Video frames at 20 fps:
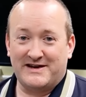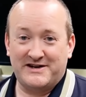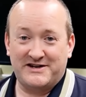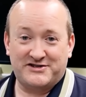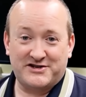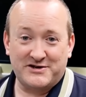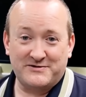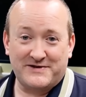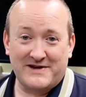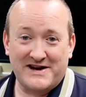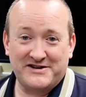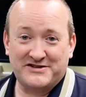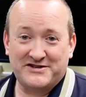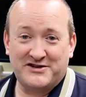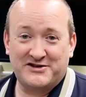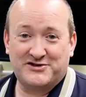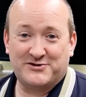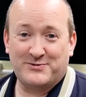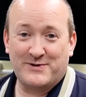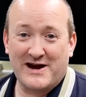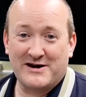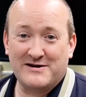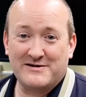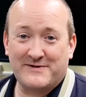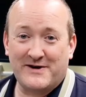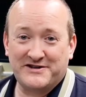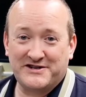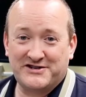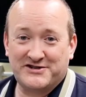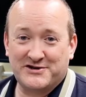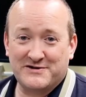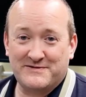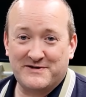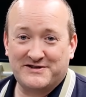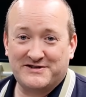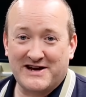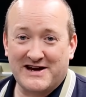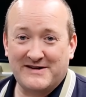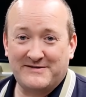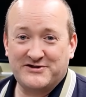Then in 2012, I
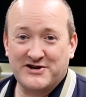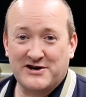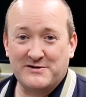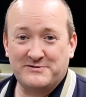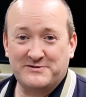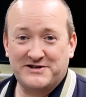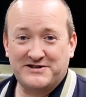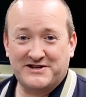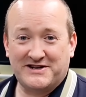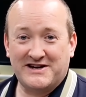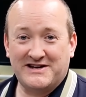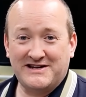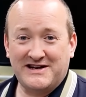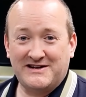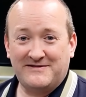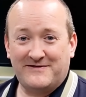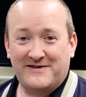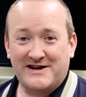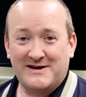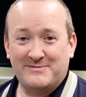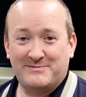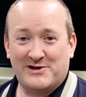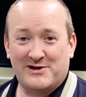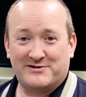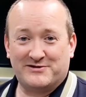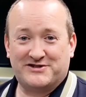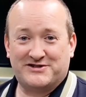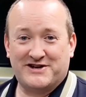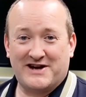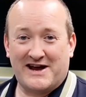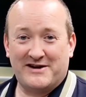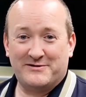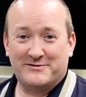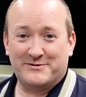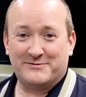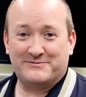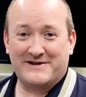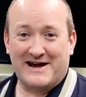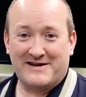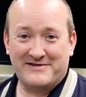discovered Dave Jones's EEV blog
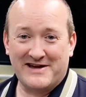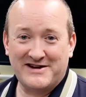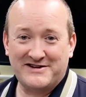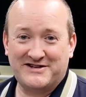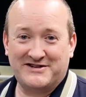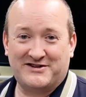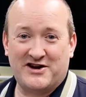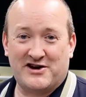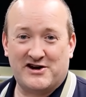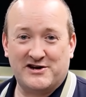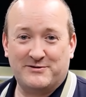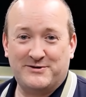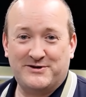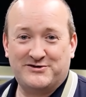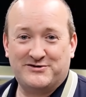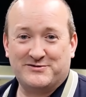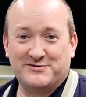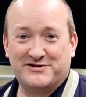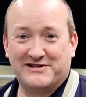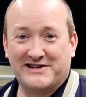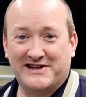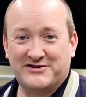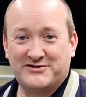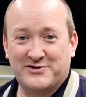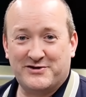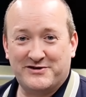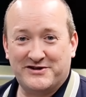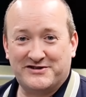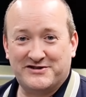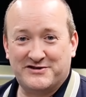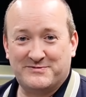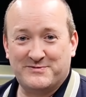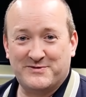channel. Now, there's a guy who enjoys electronics as